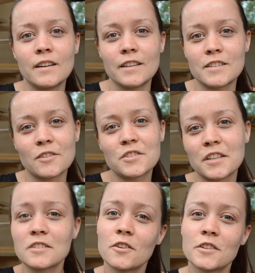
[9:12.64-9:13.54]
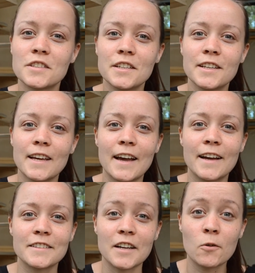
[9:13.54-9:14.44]
It's now 6:30,
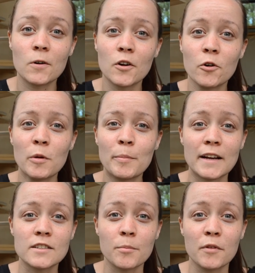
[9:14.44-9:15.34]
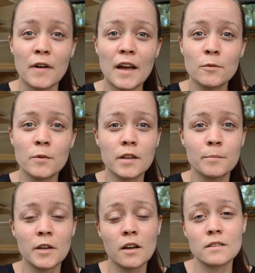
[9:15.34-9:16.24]
and an hour ago we packed up the van
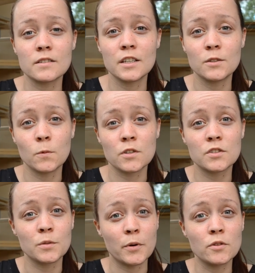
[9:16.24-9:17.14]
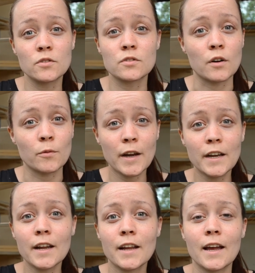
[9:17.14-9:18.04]
because it was supposed to start
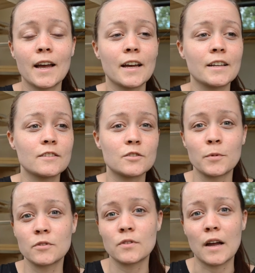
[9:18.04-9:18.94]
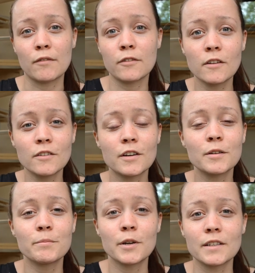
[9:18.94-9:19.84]
raining and supposed to have
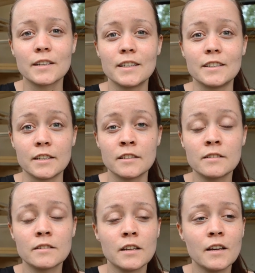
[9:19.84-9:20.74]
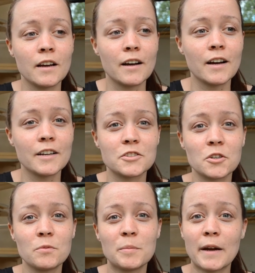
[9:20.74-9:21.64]
thunder, but it didn't.
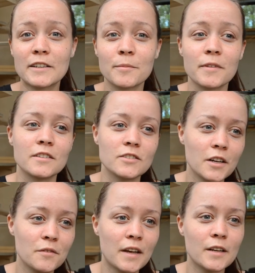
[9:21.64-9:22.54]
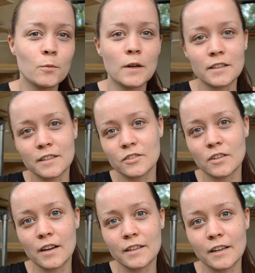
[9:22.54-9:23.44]
So we packed up the entire van, went
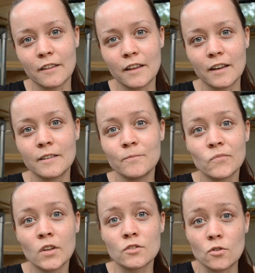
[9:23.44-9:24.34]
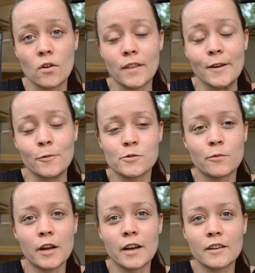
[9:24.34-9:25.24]
inside, and then saw that it
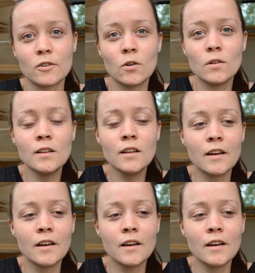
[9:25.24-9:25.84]
wasn't raining at all.